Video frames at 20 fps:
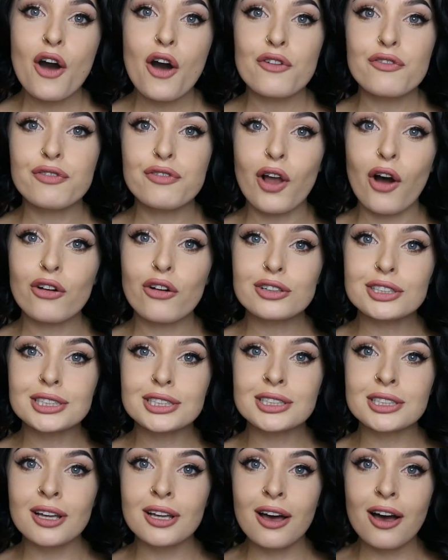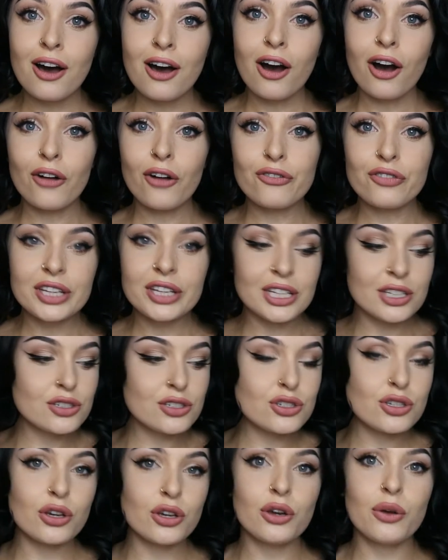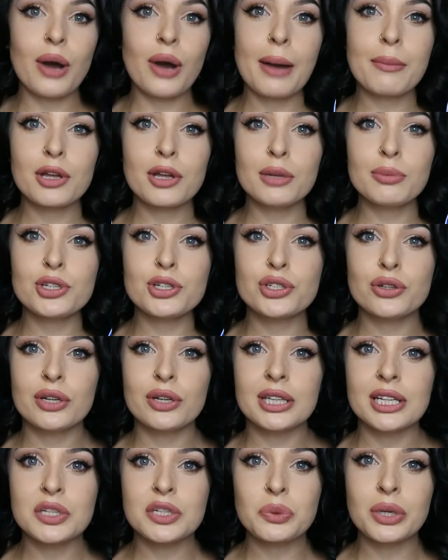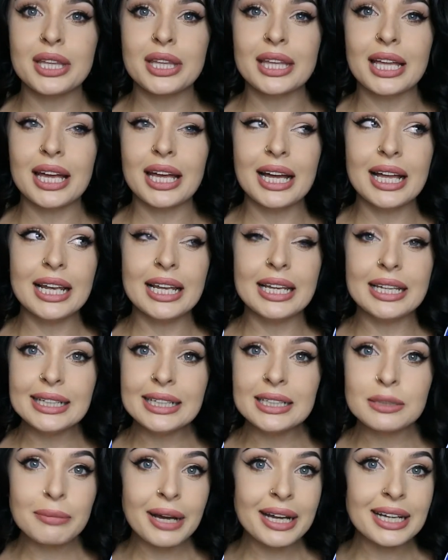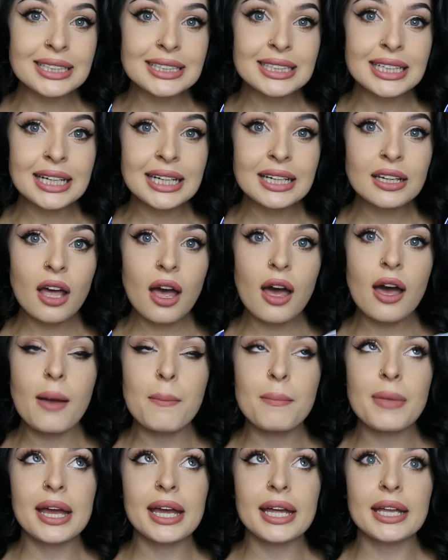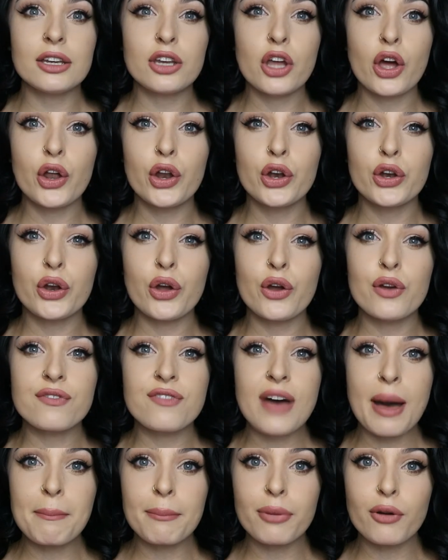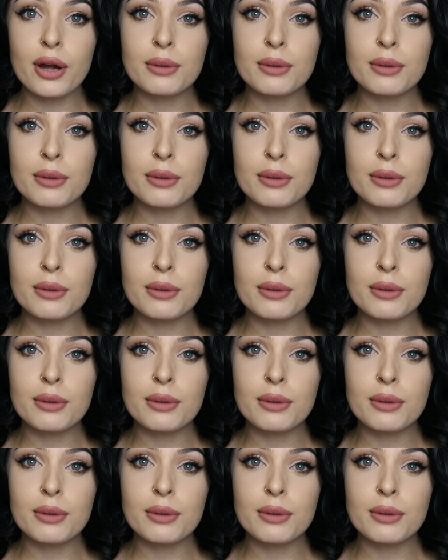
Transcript: vlogs of these two. I'm going to be shooting these with Elite magazine um, in November.